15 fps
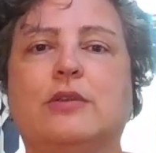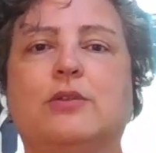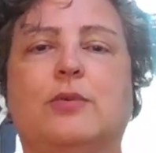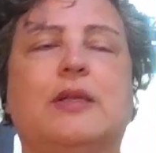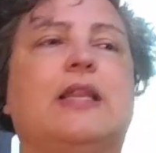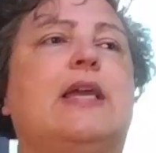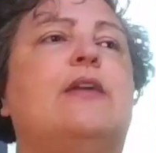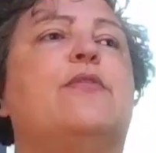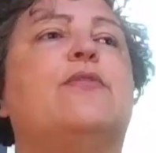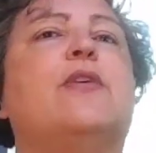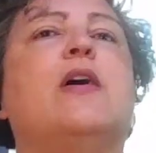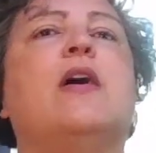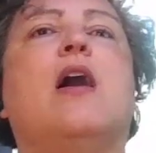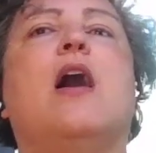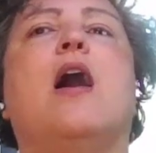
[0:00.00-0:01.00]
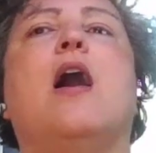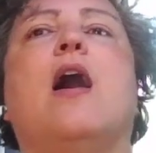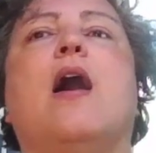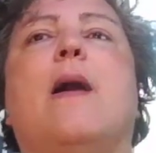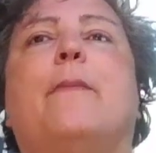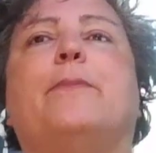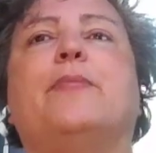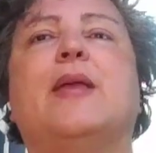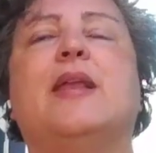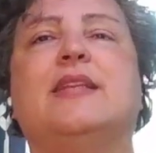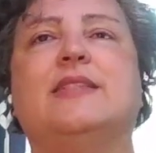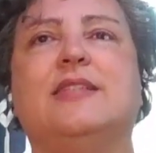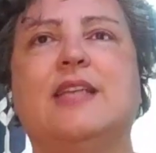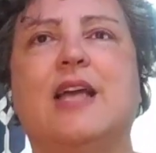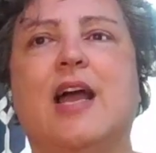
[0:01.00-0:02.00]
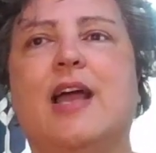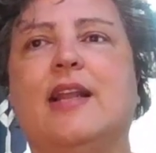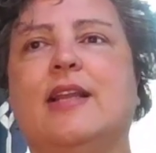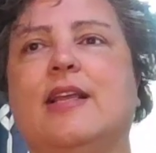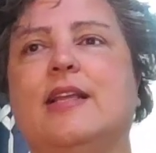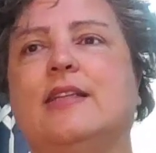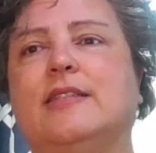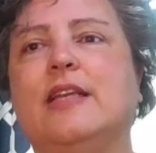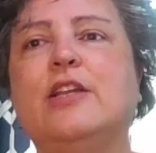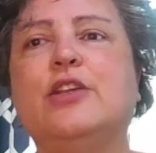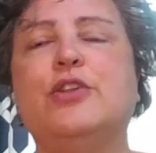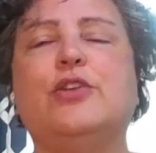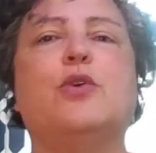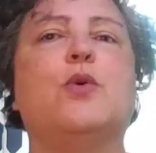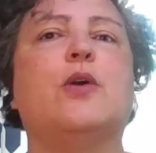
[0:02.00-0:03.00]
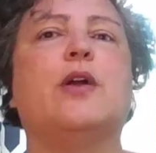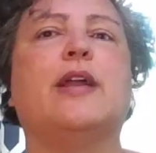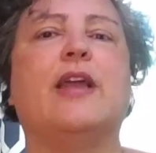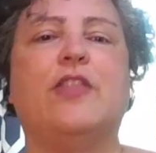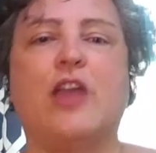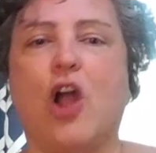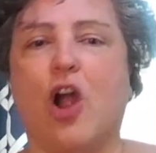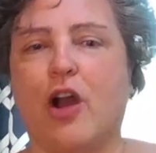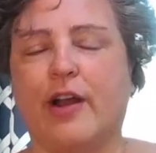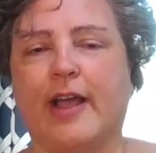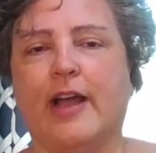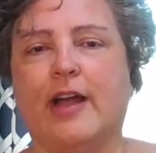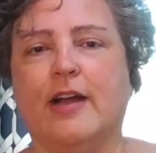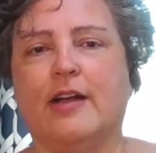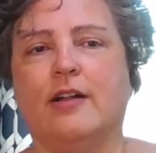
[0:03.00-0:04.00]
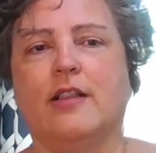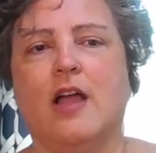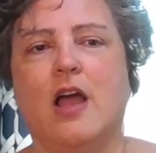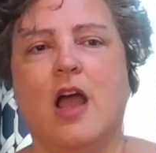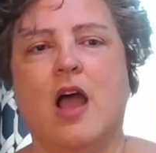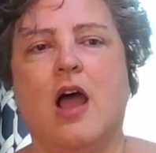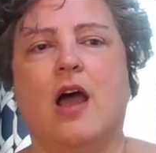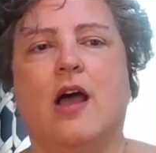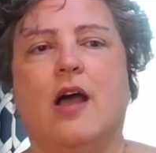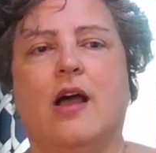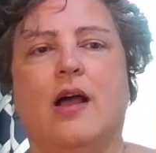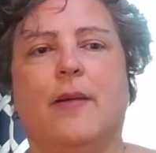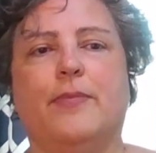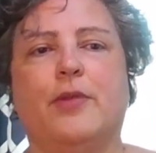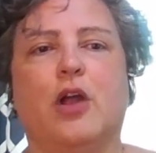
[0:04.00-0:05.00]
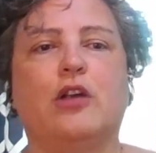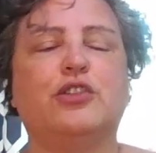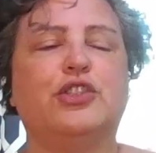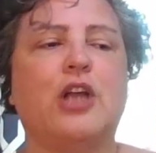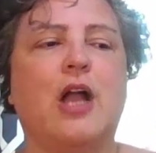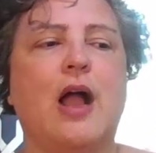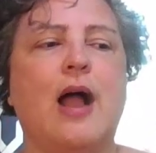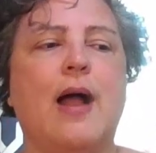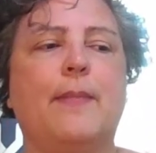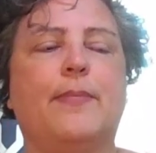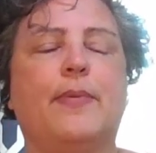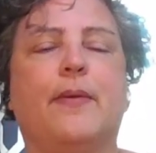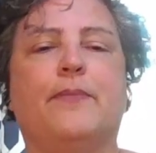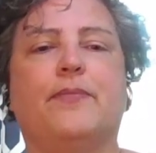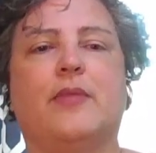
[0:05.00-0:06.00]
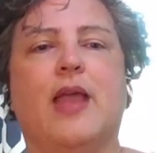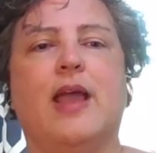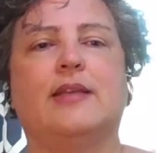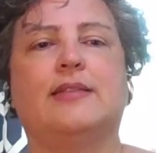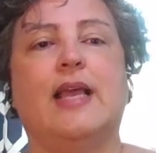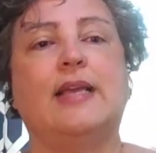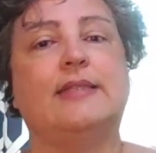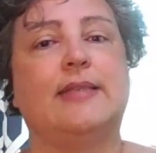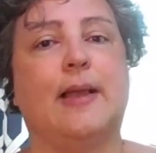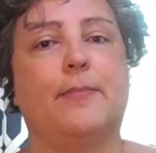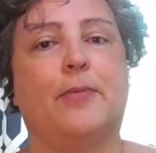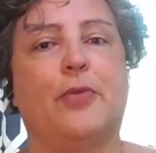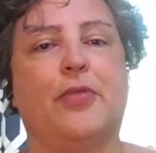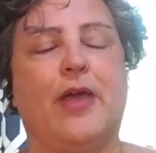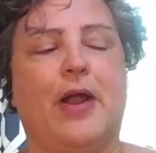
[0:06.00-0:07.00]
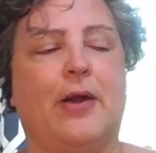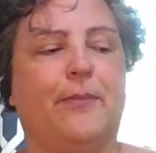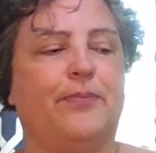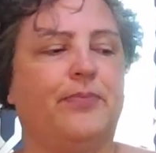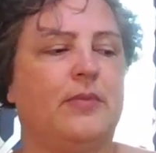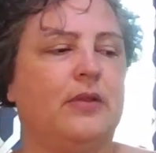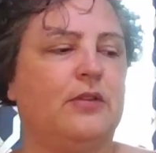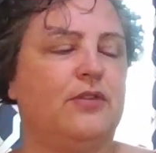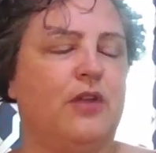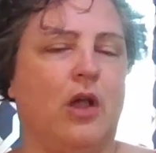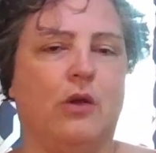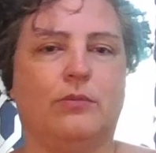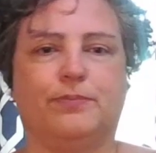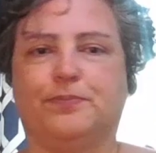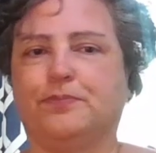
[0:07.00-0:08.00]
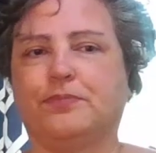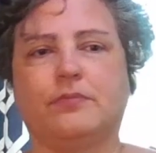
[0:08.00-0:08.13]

that was a relief. Um, it is done. It is in New York at the Argyle um, Yarn Shop as a sample there. So